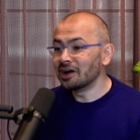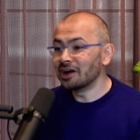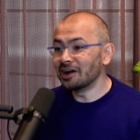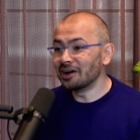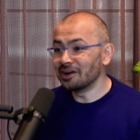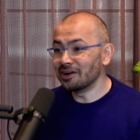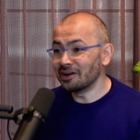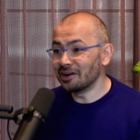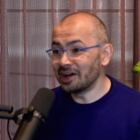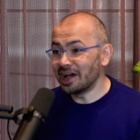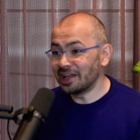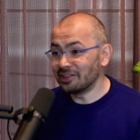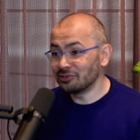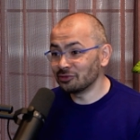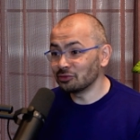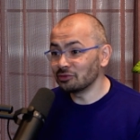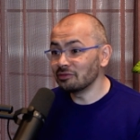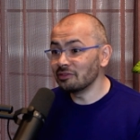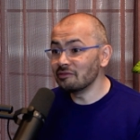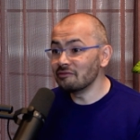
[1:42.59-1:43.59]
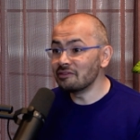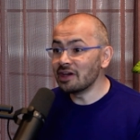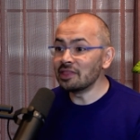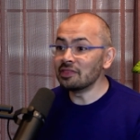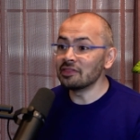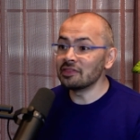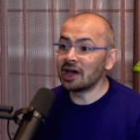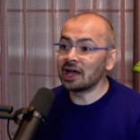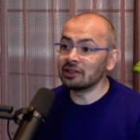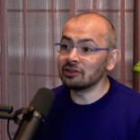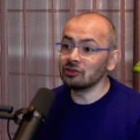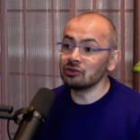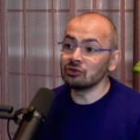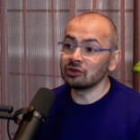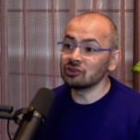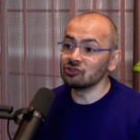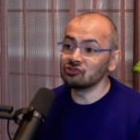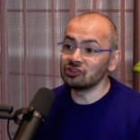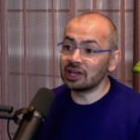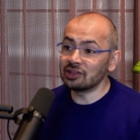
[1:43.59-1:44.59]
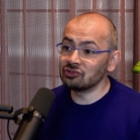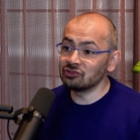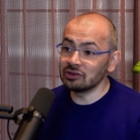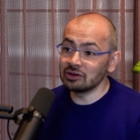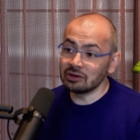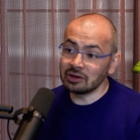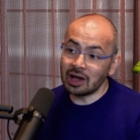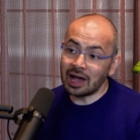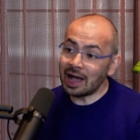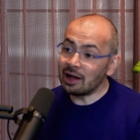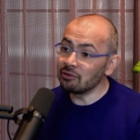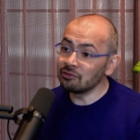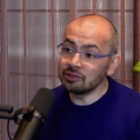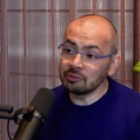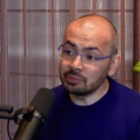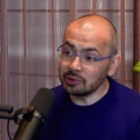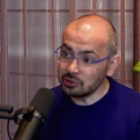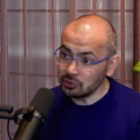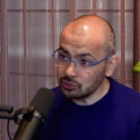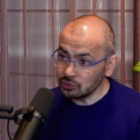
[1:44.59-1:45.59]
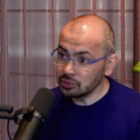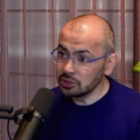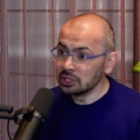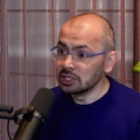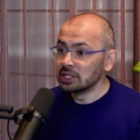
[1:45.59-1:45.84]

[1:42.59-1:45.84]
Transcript: uh, and sort of invent that new conjecture out of the blue.